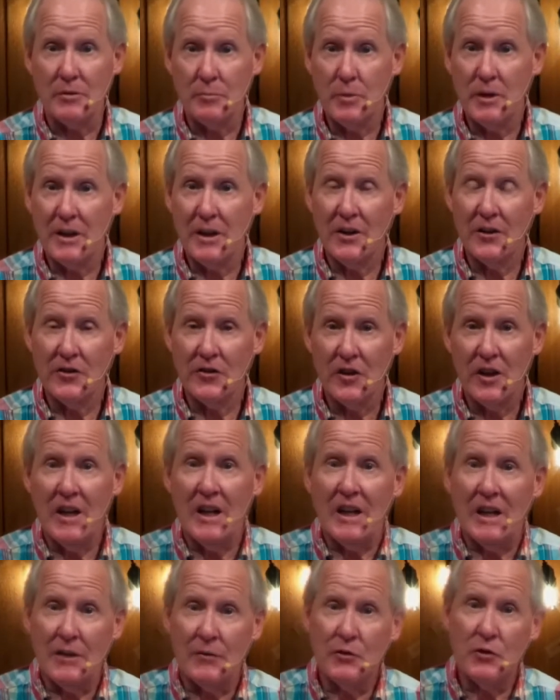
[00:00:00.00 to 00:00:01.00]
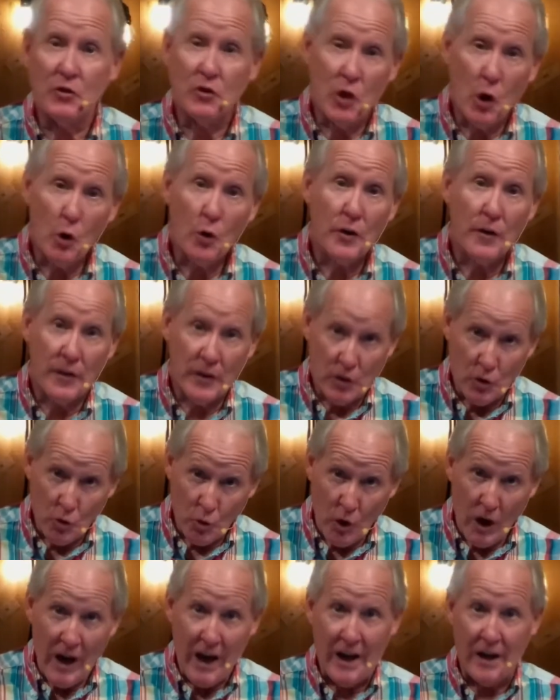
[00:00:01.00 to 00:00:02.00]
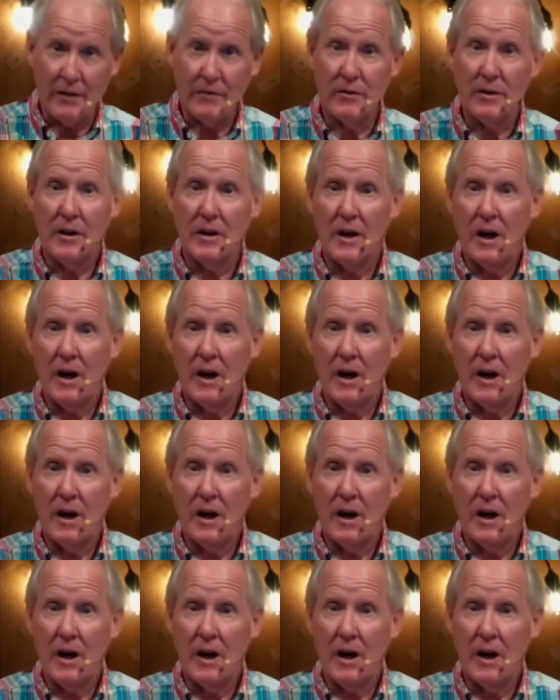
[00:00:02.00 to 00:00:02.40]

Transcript: because if you go to the grave